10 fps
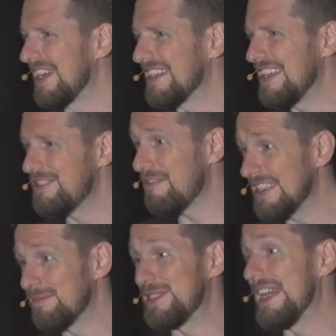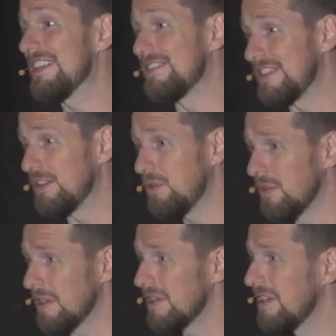Like, can you create some standards in
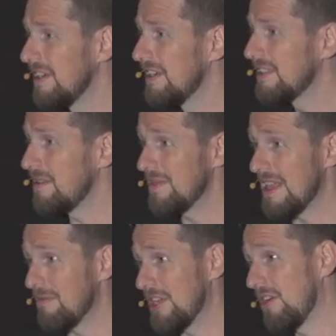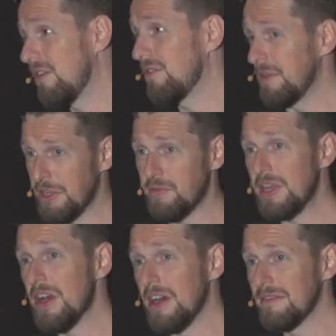core, something that we can all
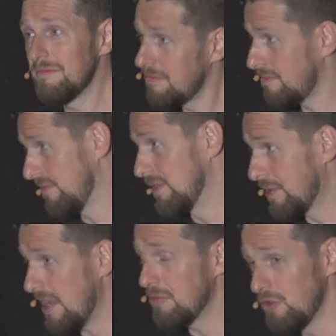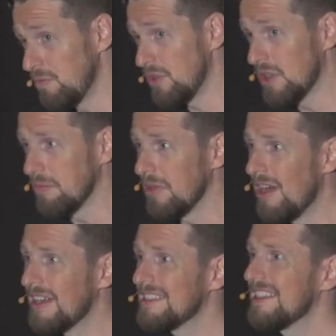agree on, which became Gutenberg and
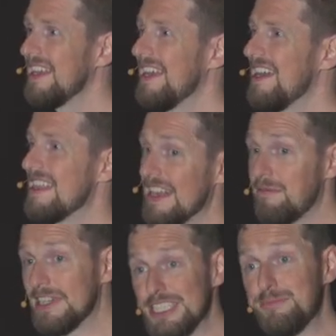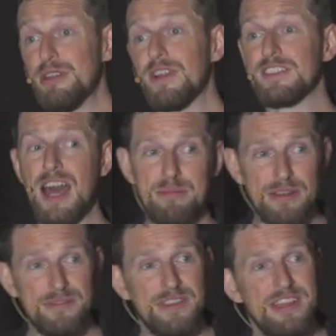blocks that everyone can just build on top
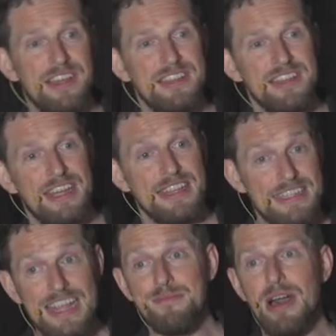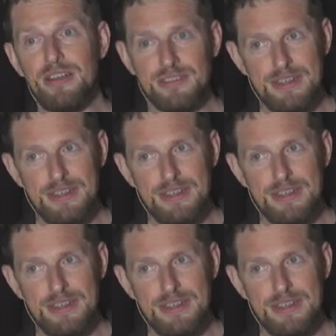of, and then like the data models,